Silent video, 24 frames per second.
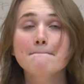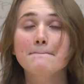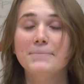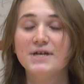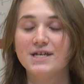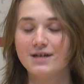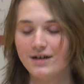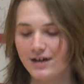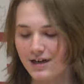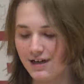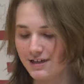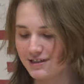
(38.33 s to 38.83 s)

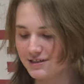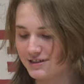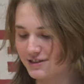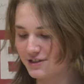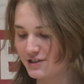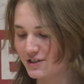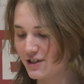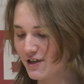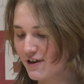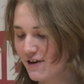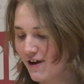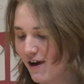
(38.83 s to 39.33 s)

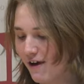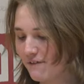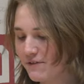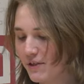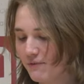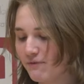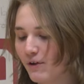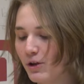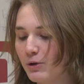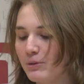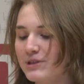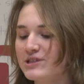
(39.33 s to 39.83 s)
Because of
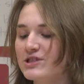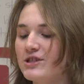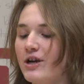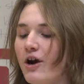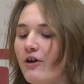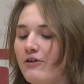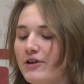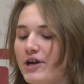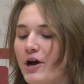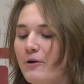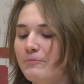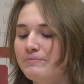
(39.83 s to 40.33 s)
the following
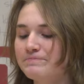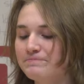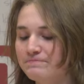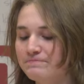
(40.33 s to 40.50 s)
scenario.